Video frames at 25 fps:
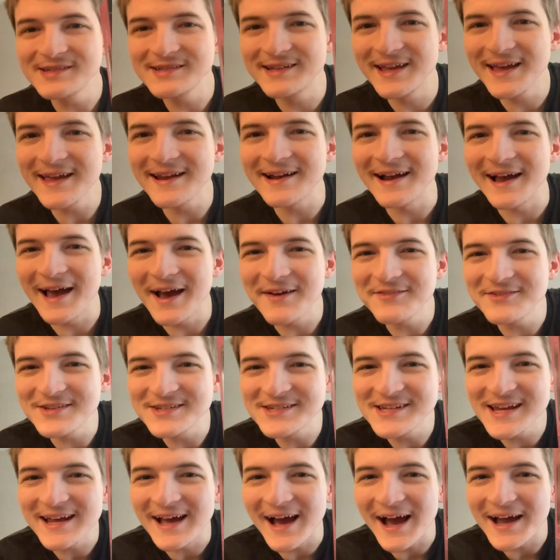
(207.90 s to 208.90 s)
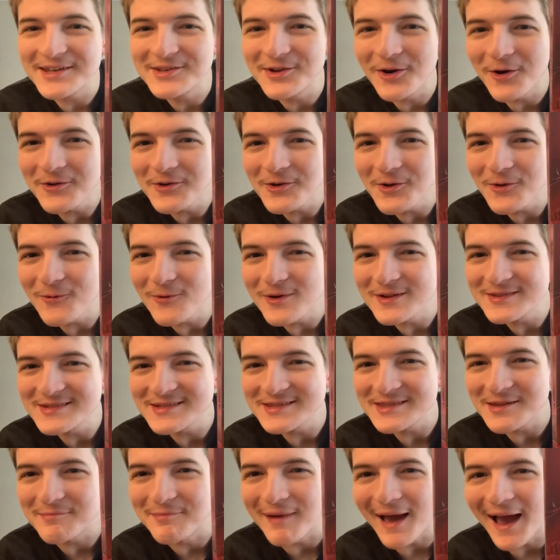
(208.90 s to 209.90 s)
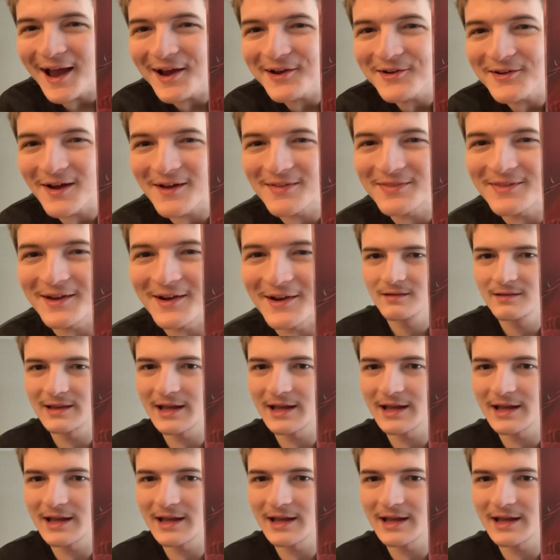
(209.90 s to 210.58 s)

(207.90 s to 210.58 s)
again, I have to say, I don't know what's in the background there.